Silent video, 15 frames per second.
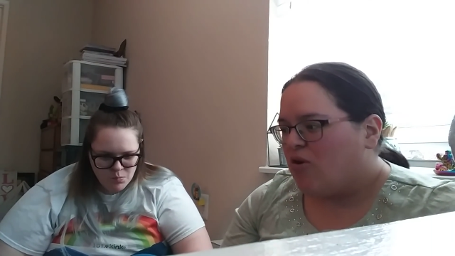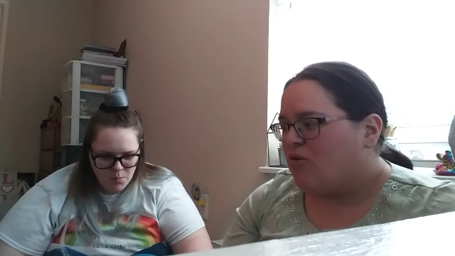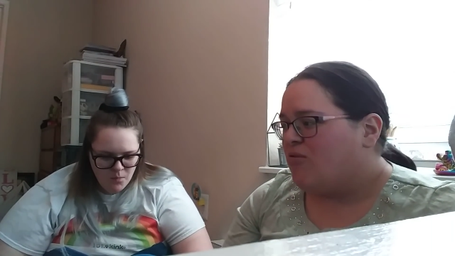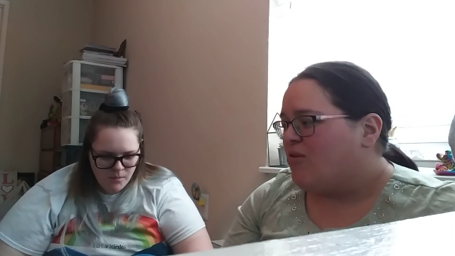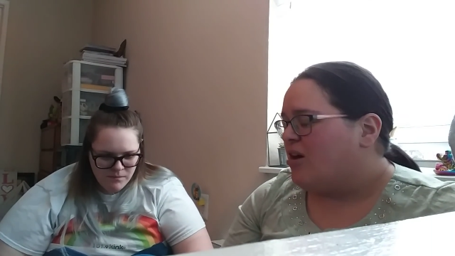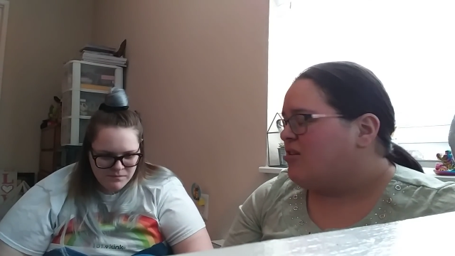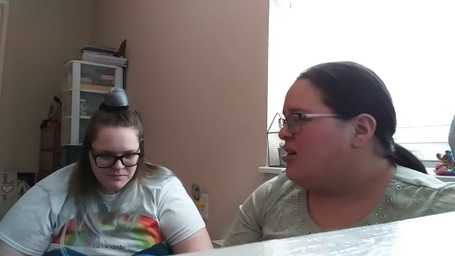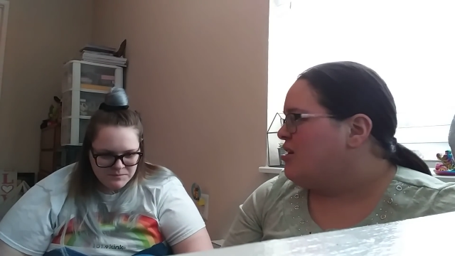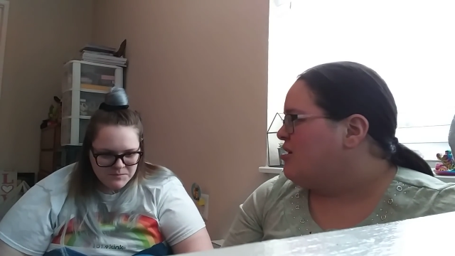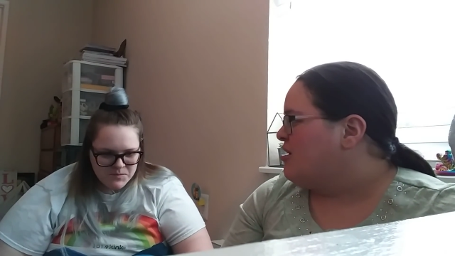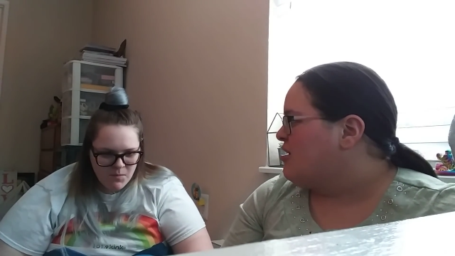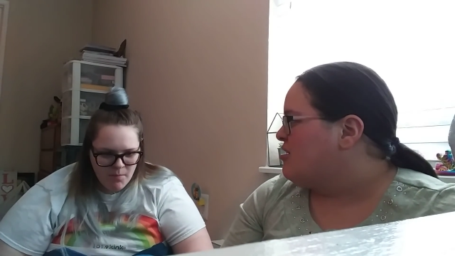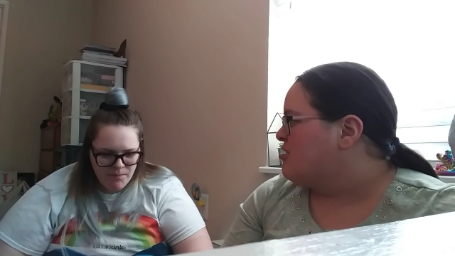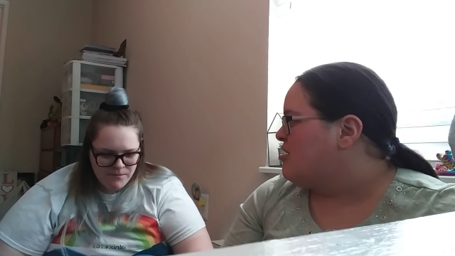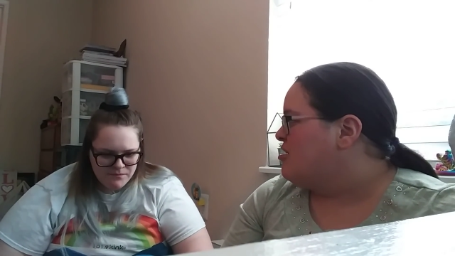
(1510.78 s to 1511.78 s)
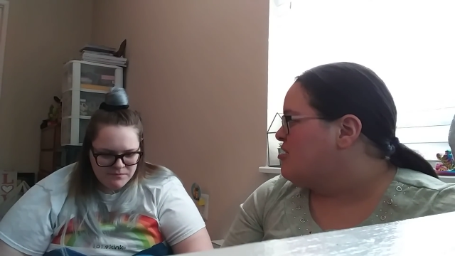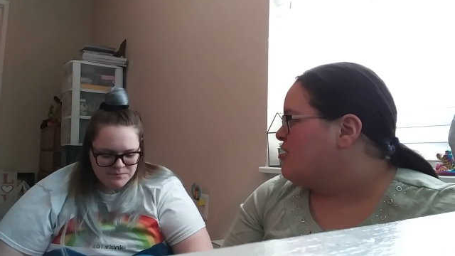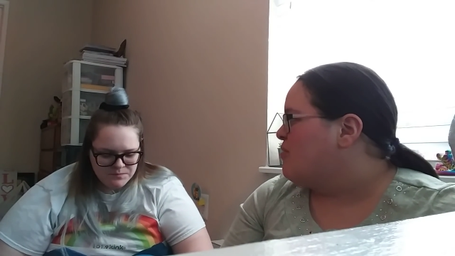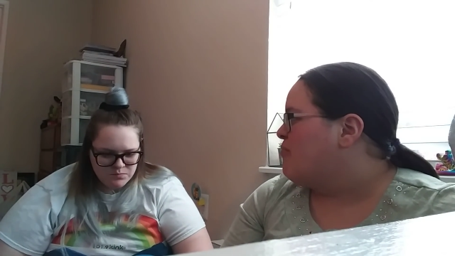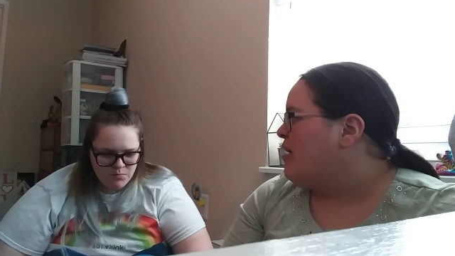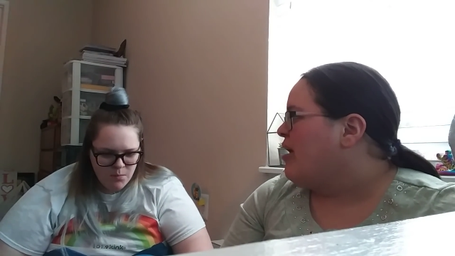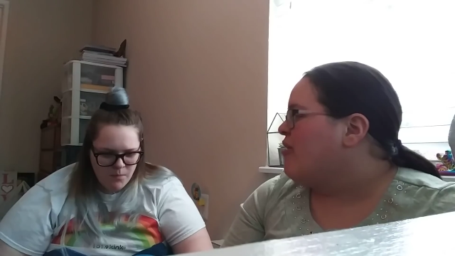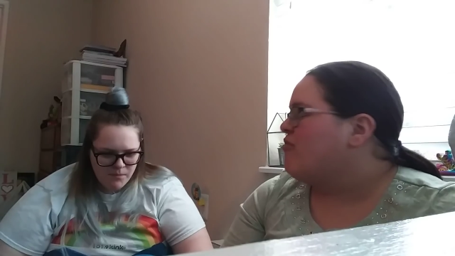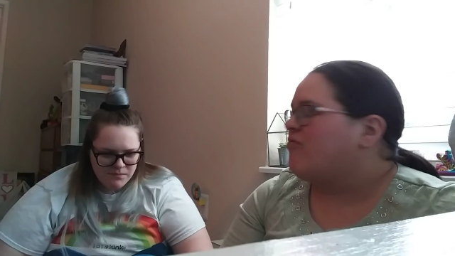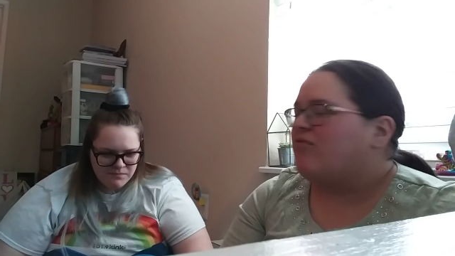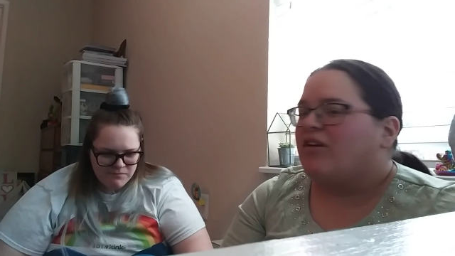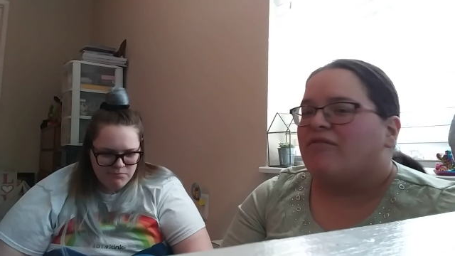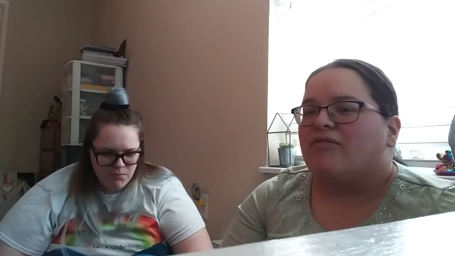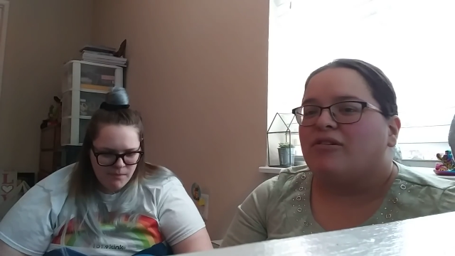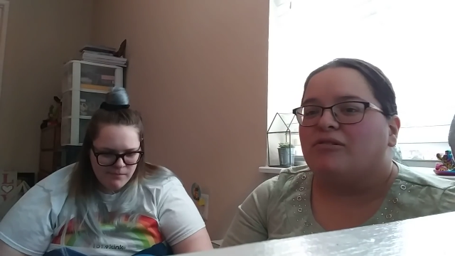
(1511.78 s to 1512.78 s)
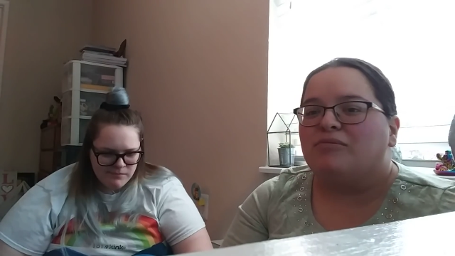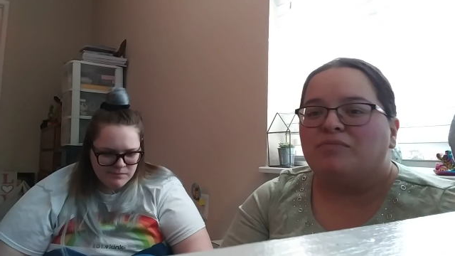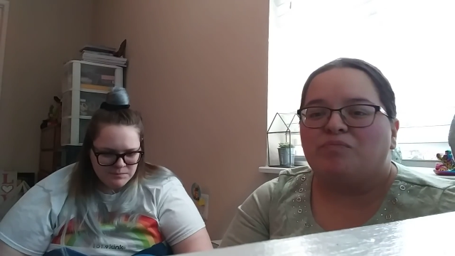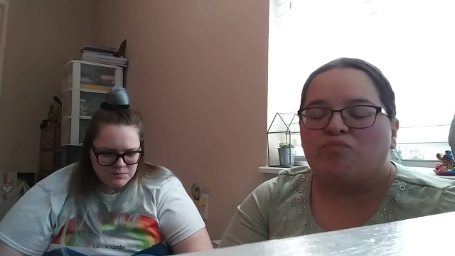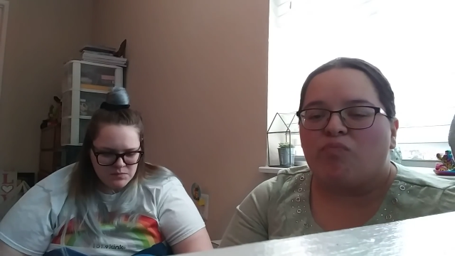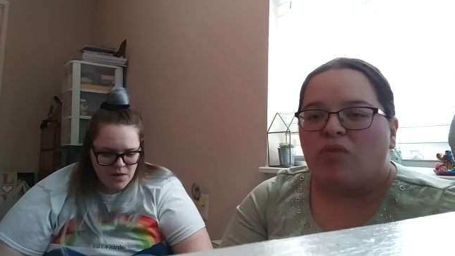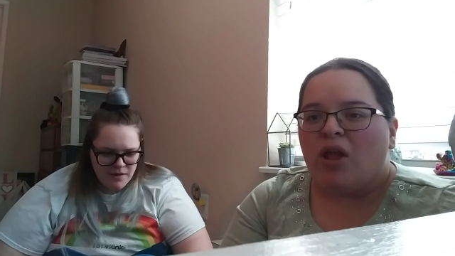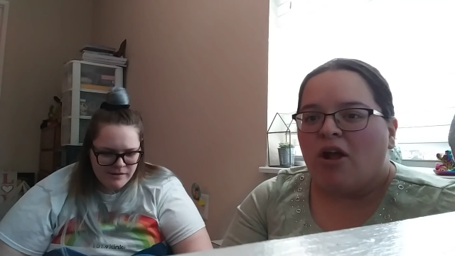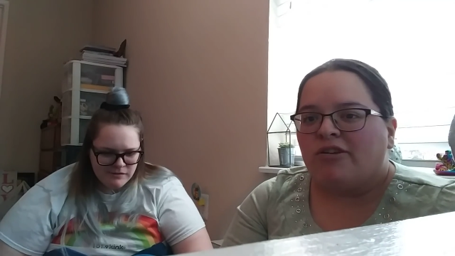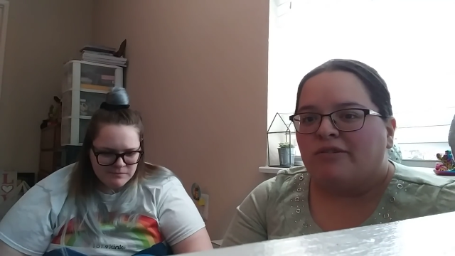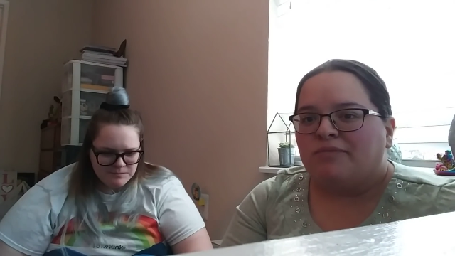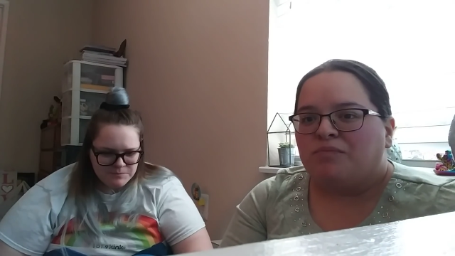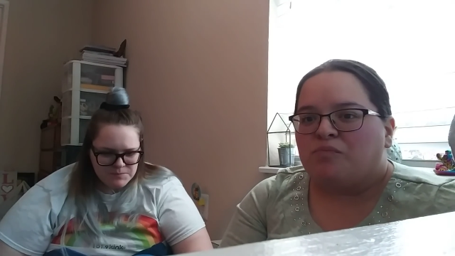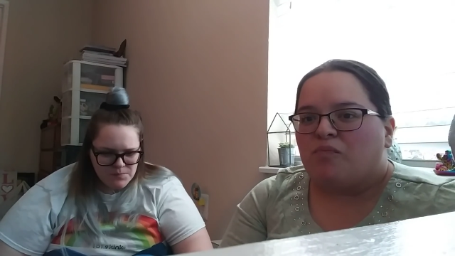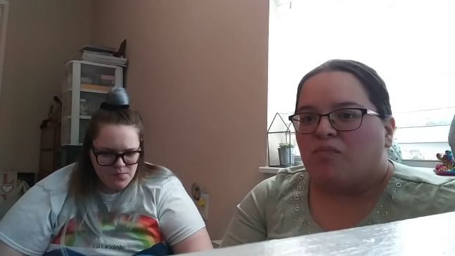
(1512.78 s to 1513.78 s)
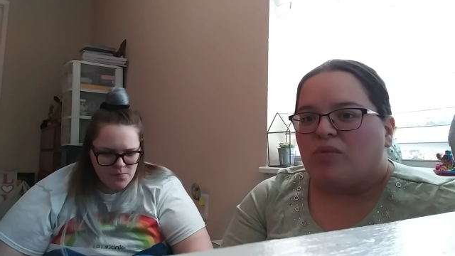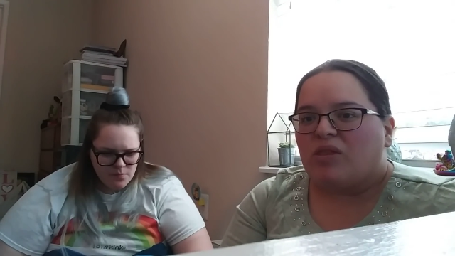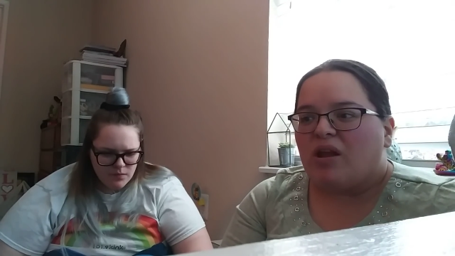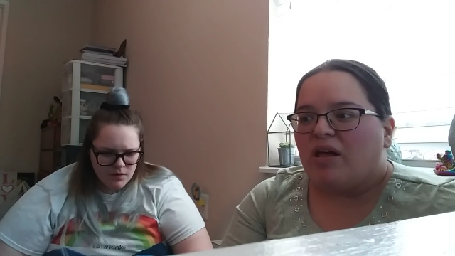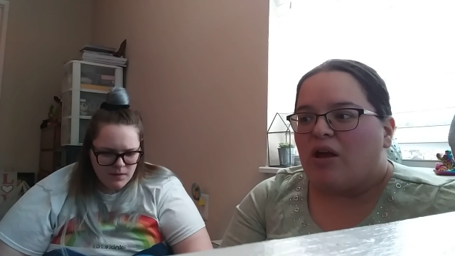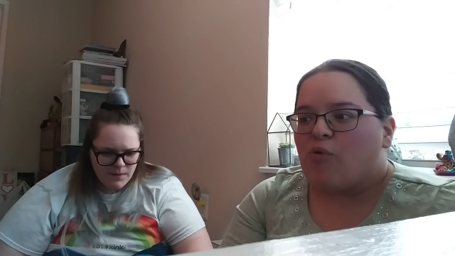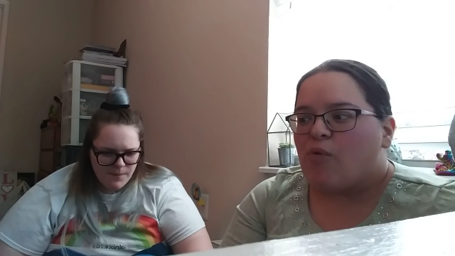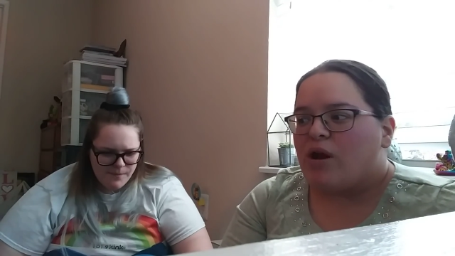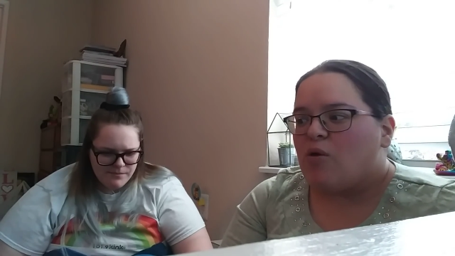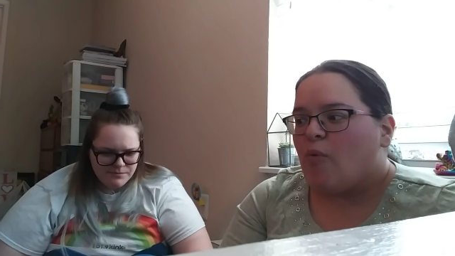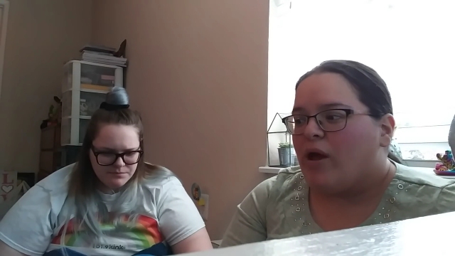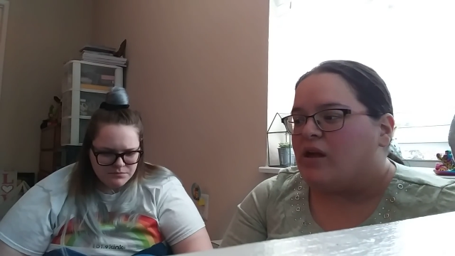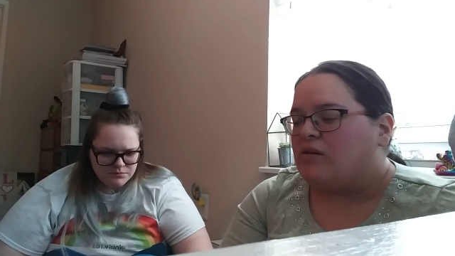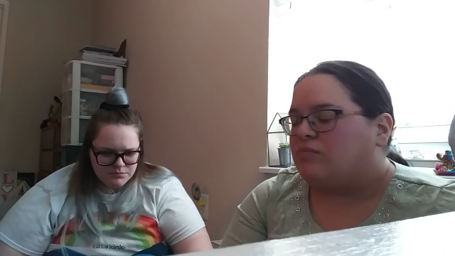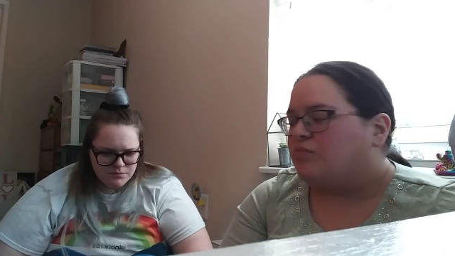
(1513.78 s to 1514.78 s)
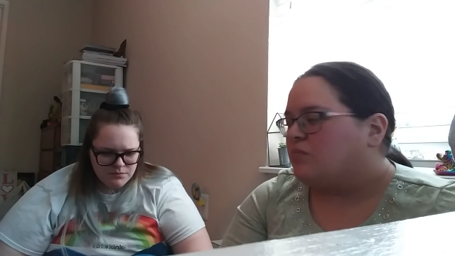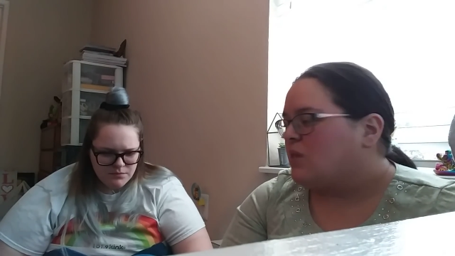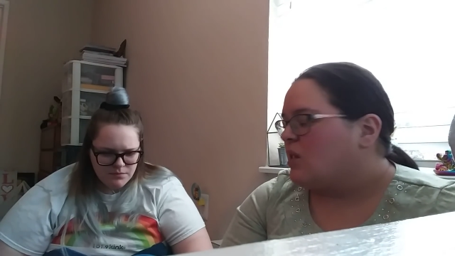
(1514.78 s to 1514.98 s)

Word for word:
Speaker 1: Oh, I like, can taste the mango flavor. Like right away.